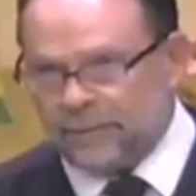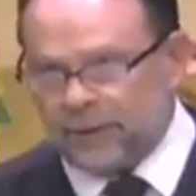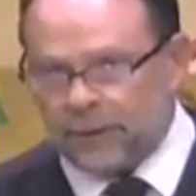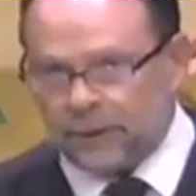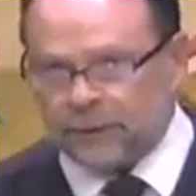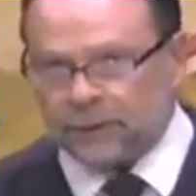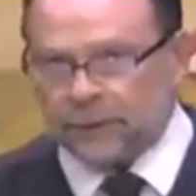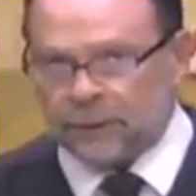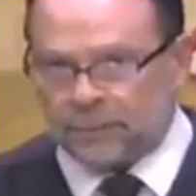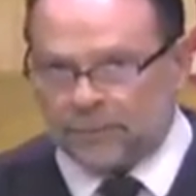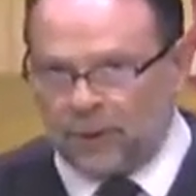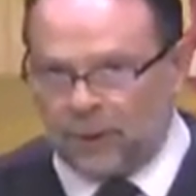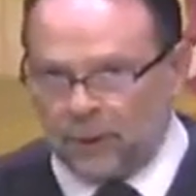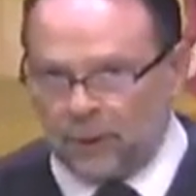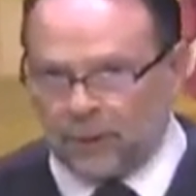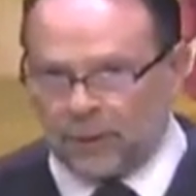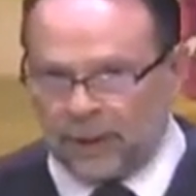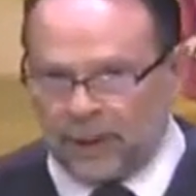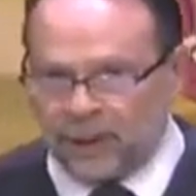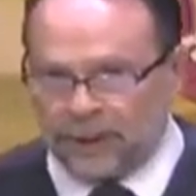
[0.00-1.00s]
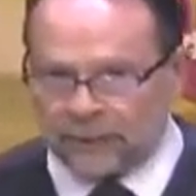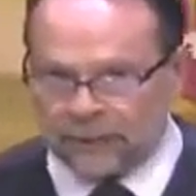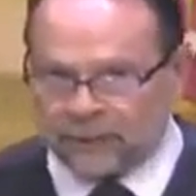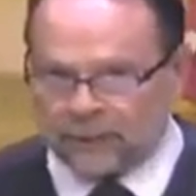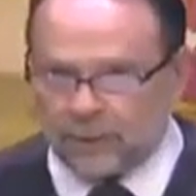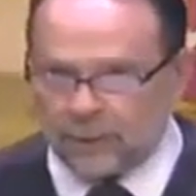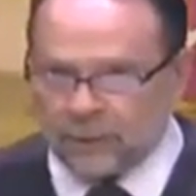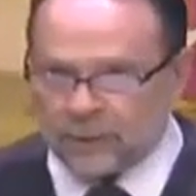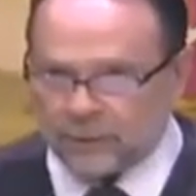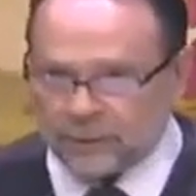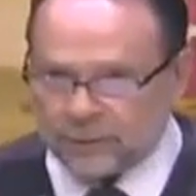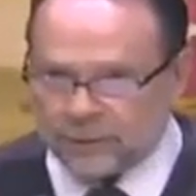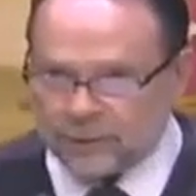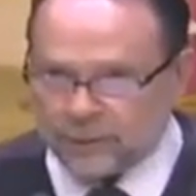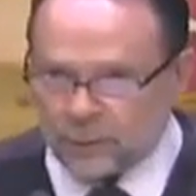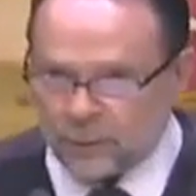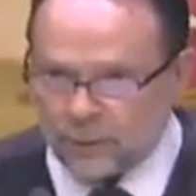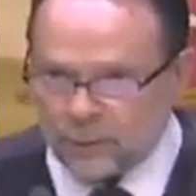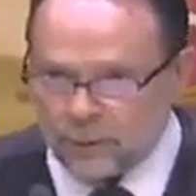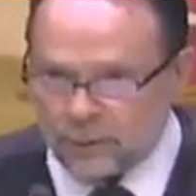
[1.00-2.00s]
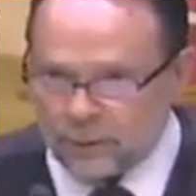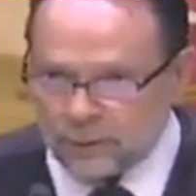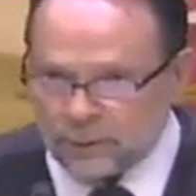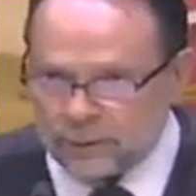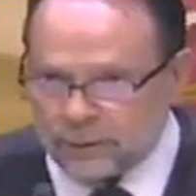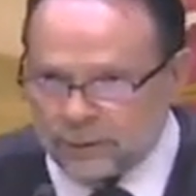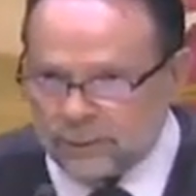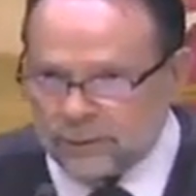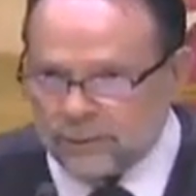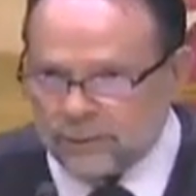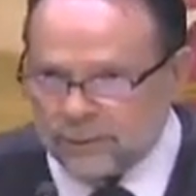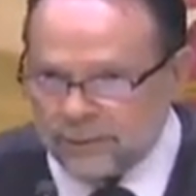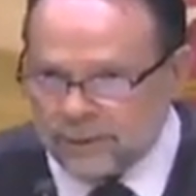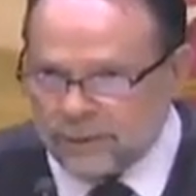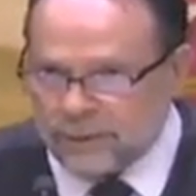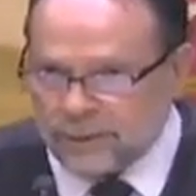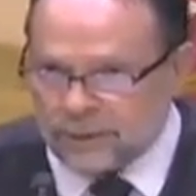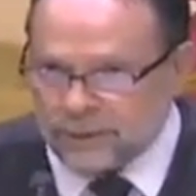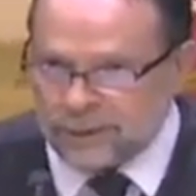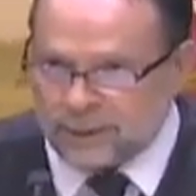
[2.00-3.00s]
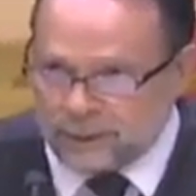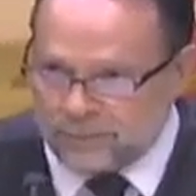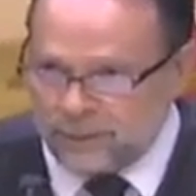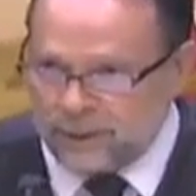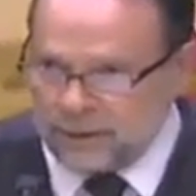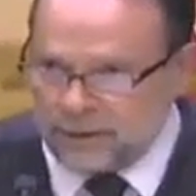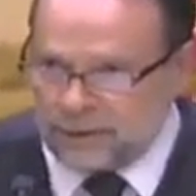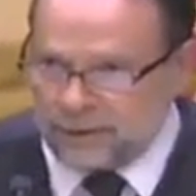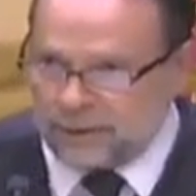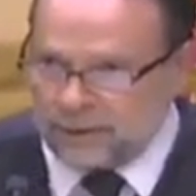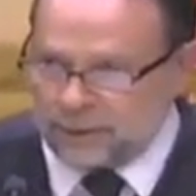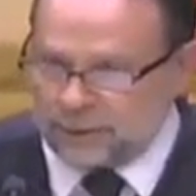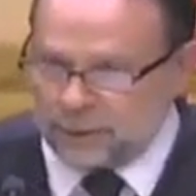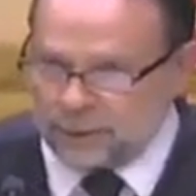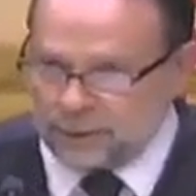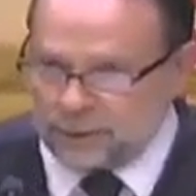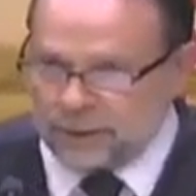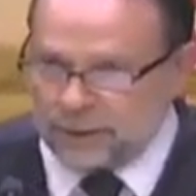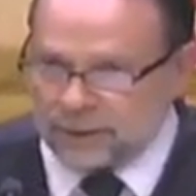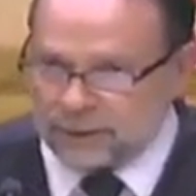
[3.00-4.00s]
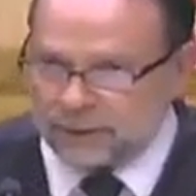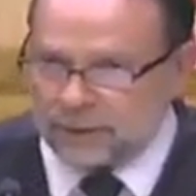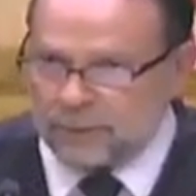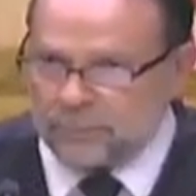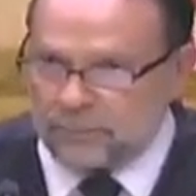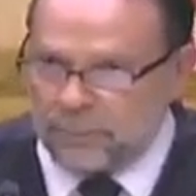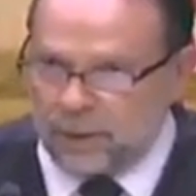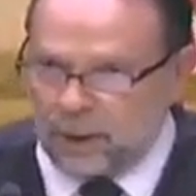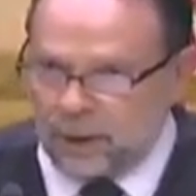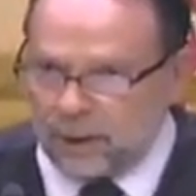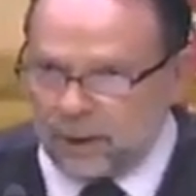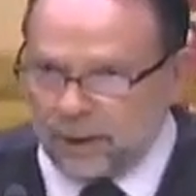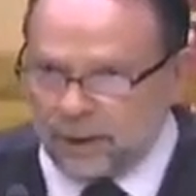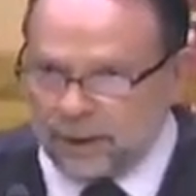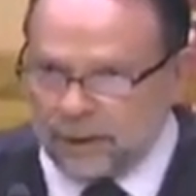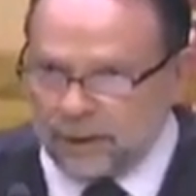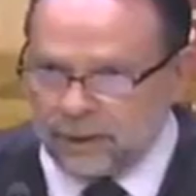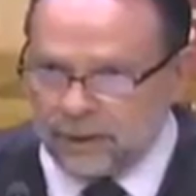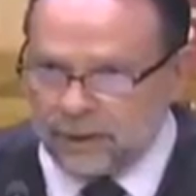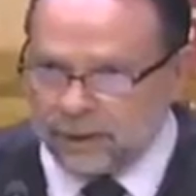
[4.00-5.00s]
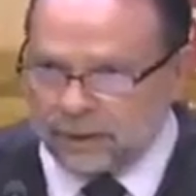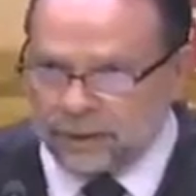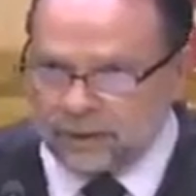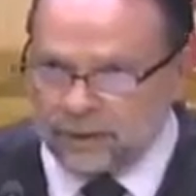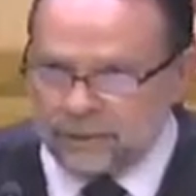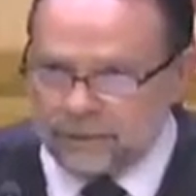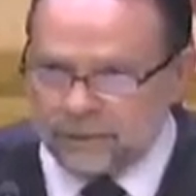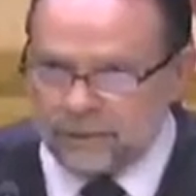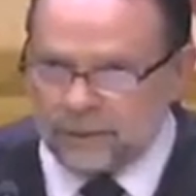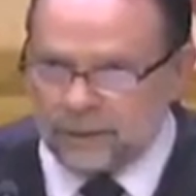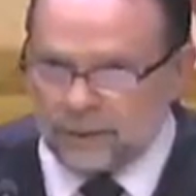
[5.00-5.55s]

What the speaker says: They don't just pull one out in the grocery store or, it's usually at some party or,